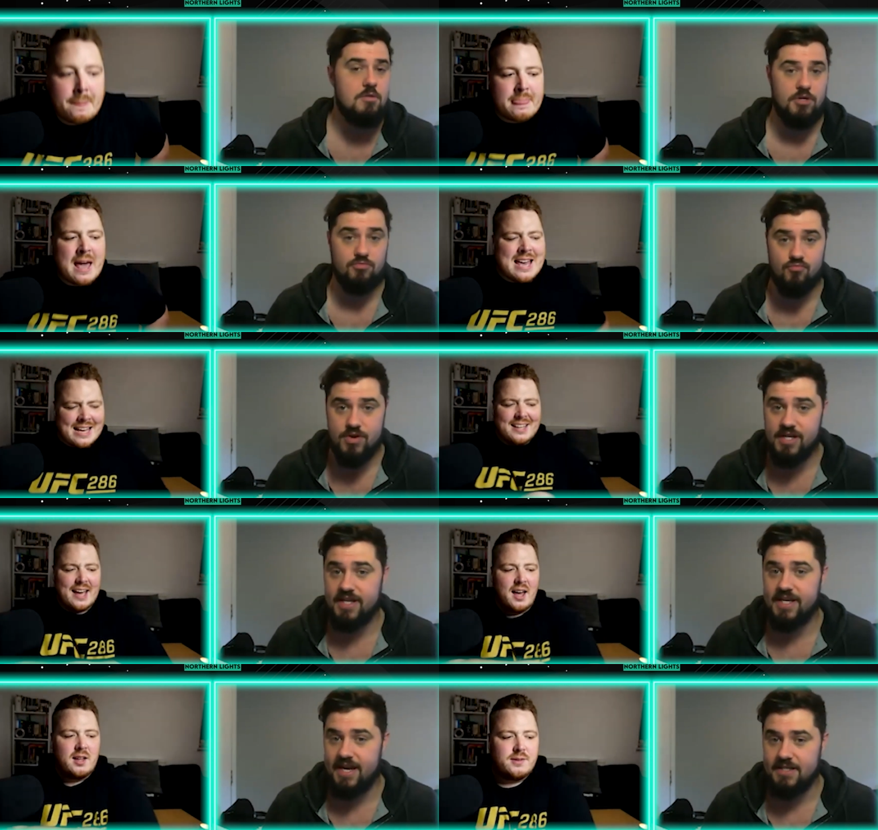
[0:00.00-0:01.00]
Speaker 1: but it's
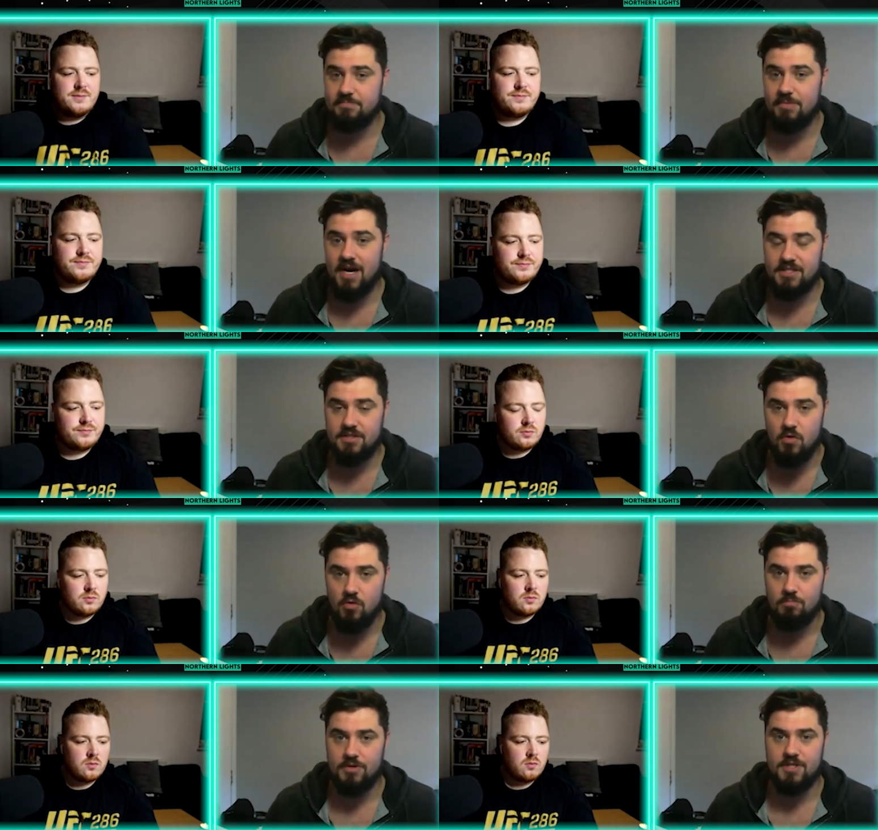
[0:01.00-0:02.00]
really yeah. getting spiced
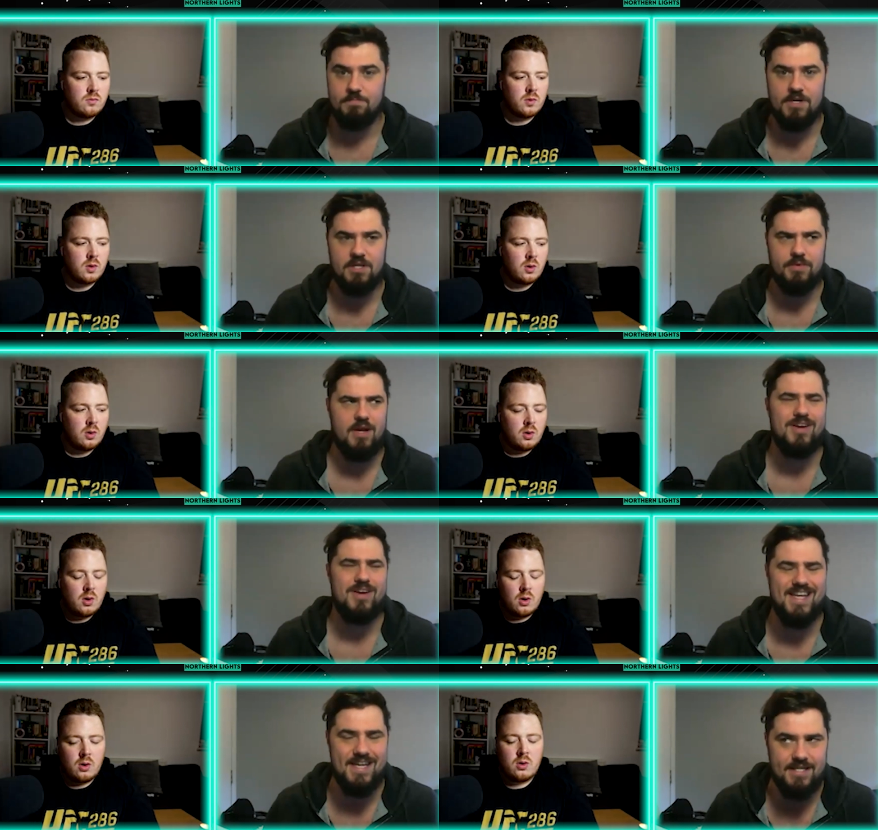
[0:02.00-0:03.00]
up, especially with how
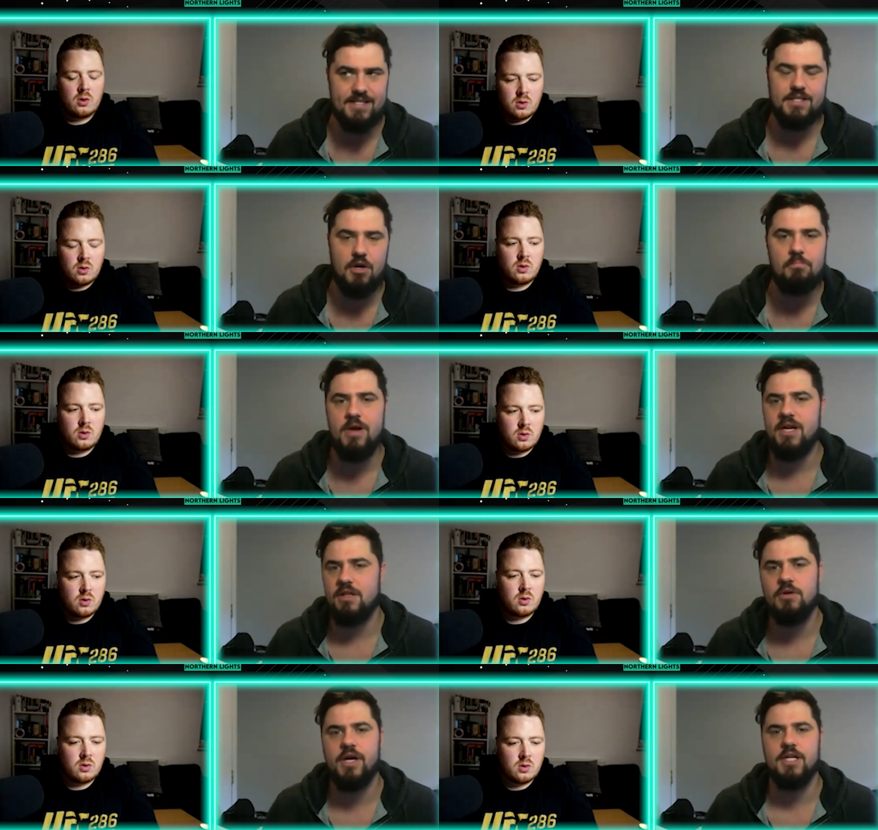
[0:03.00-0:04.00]
easy Tom made it
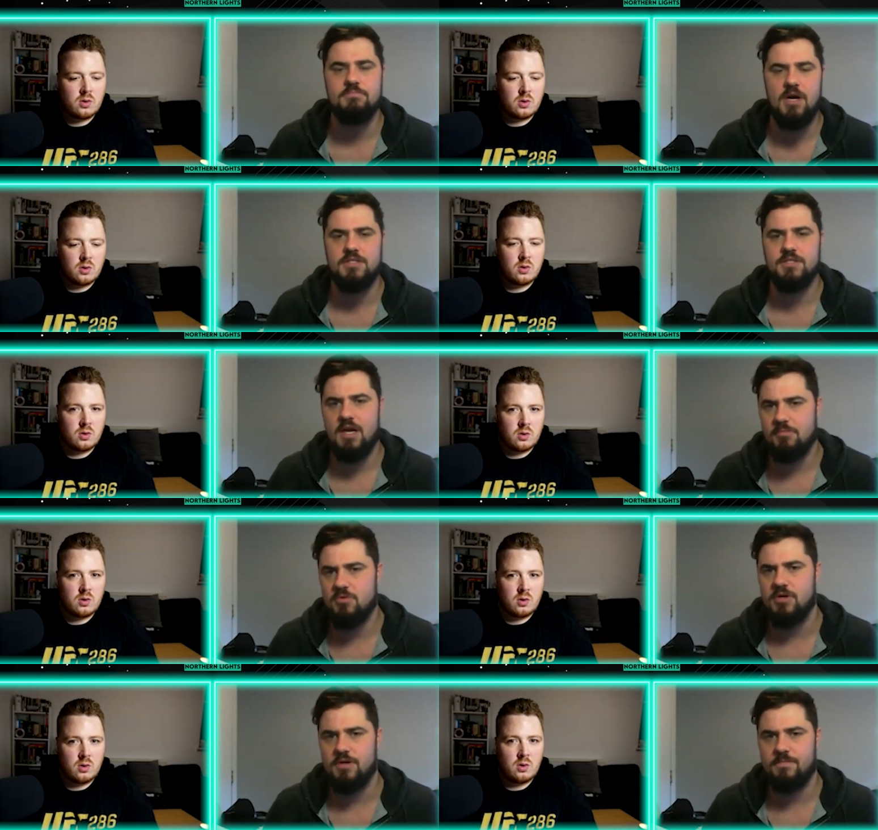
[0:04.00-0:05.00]
look against Marcin
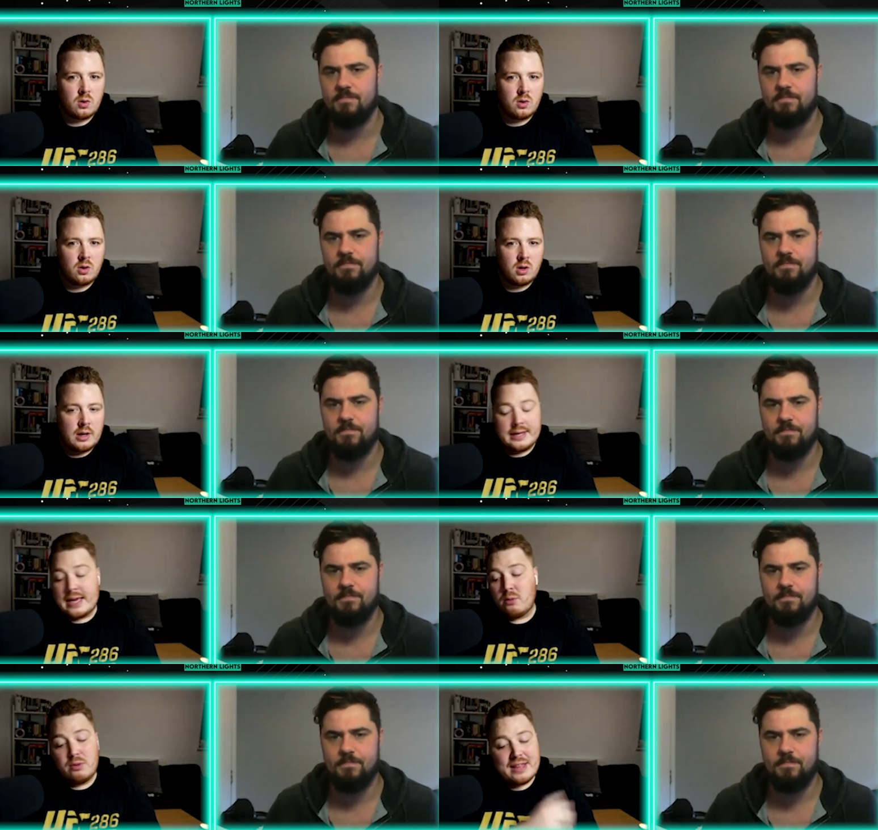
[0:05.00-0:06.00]
Tybura.
Speaker 2: Yeah,
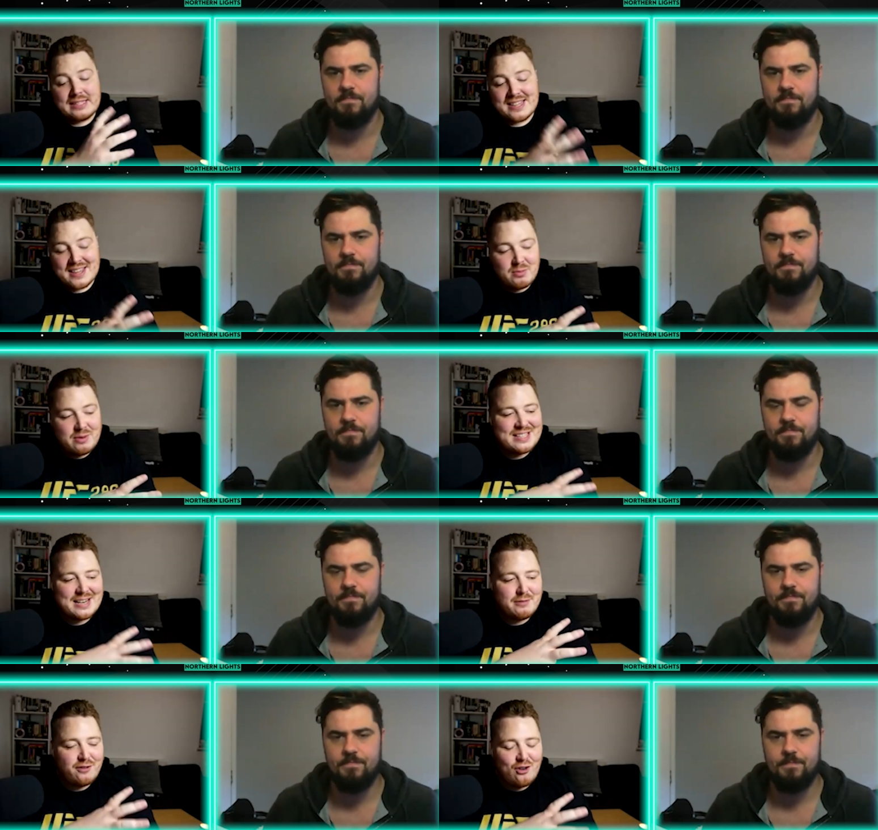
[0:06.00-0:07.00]
well, that's the thing. We've said it
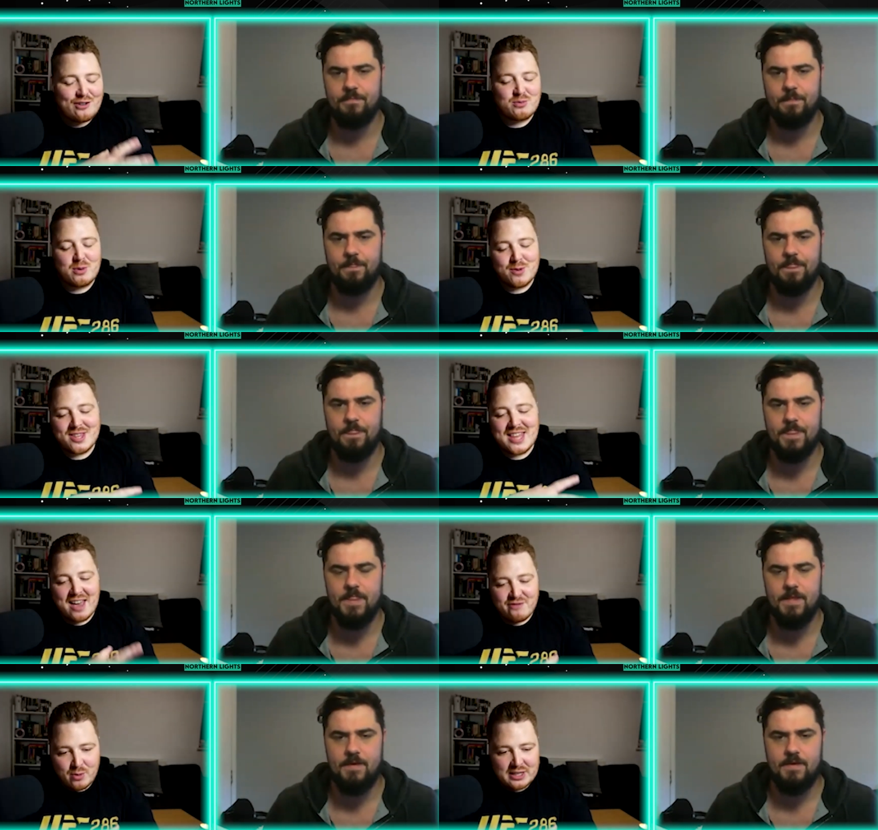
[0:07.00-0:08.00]
before, haven't we? With the
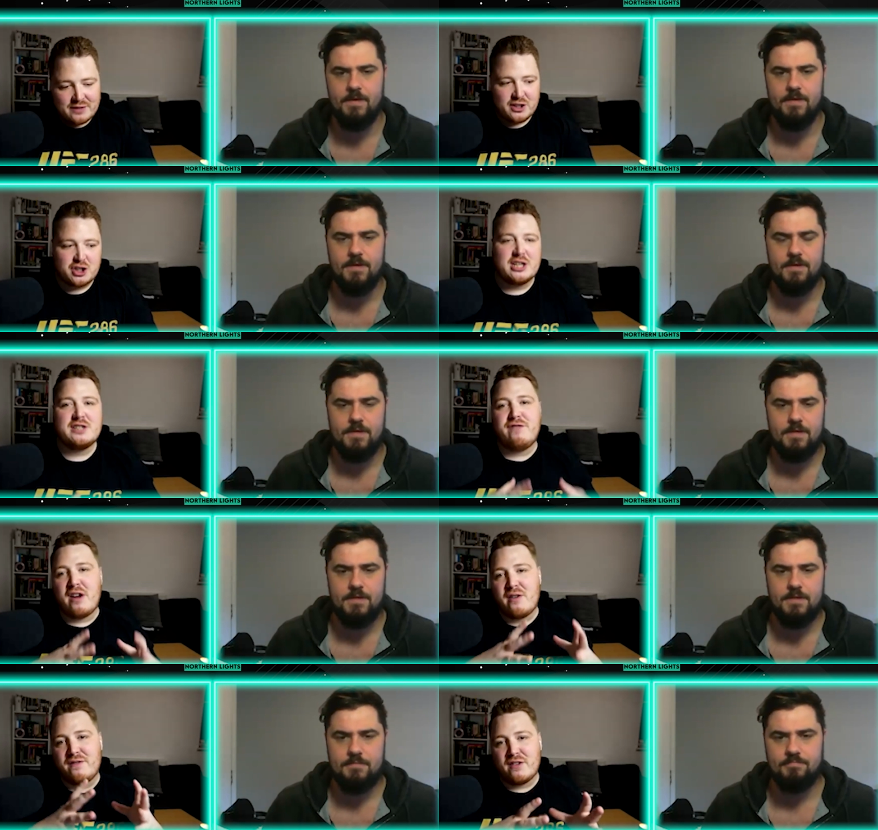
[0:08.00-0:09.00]
heavyweight division, it's very,
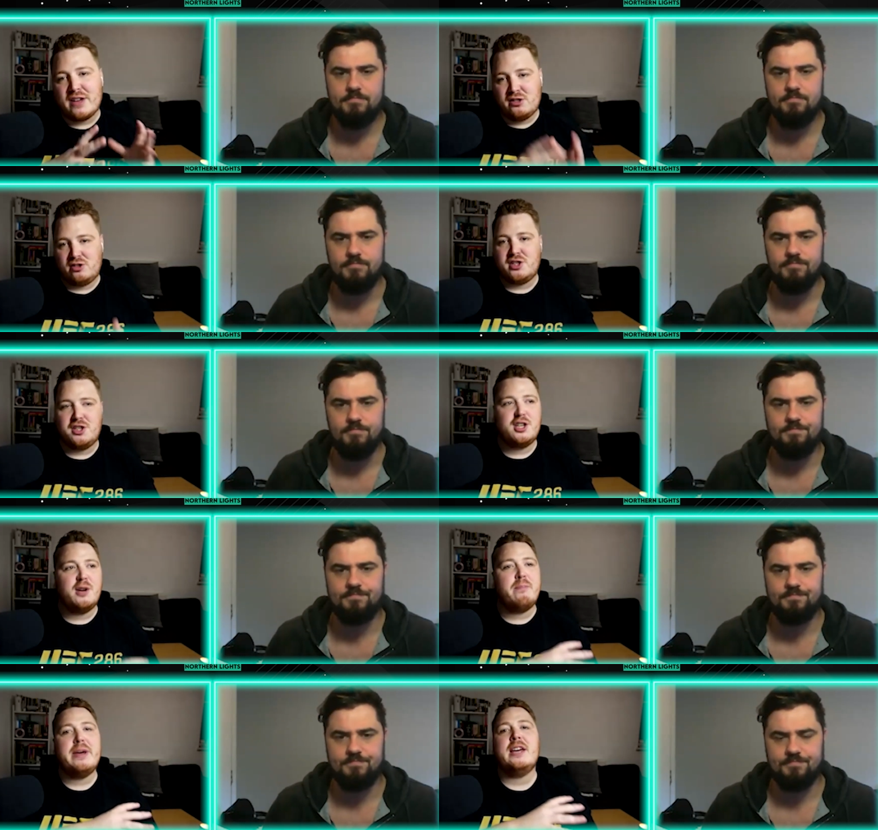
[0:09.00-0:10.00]
very interesting. You can
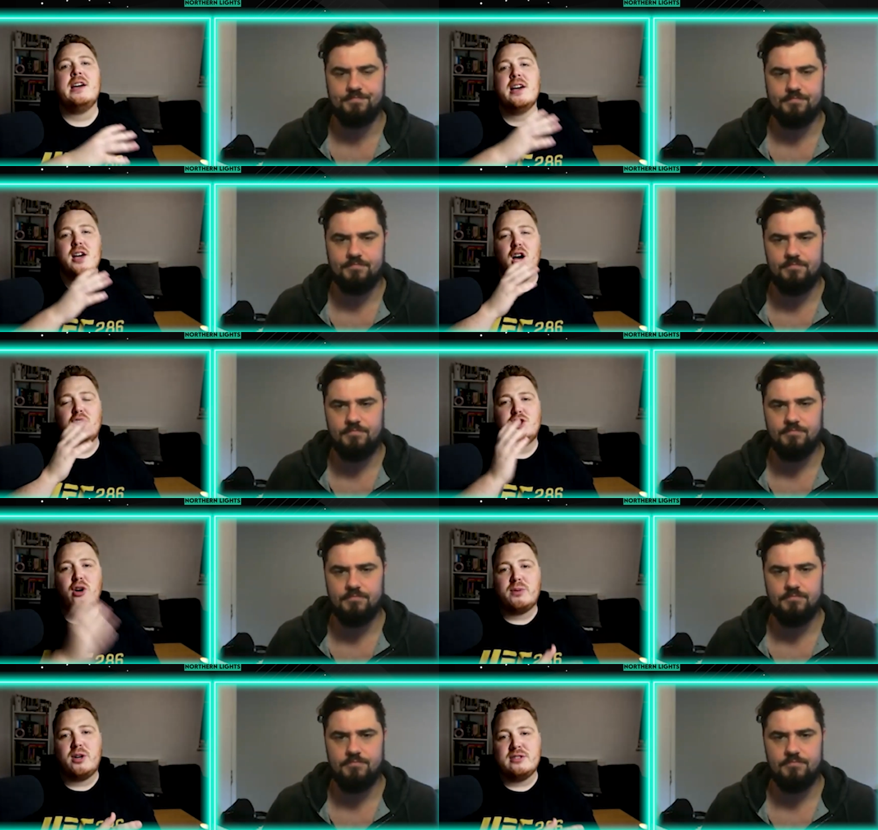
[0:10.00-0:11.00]
be a top
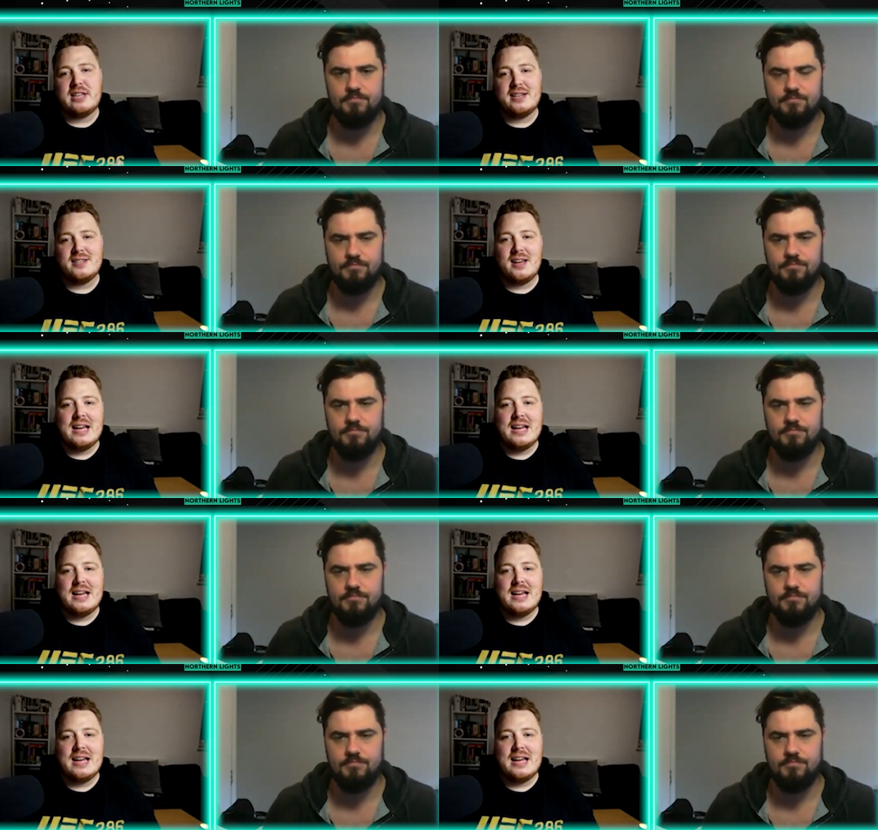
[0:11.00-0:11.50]
contender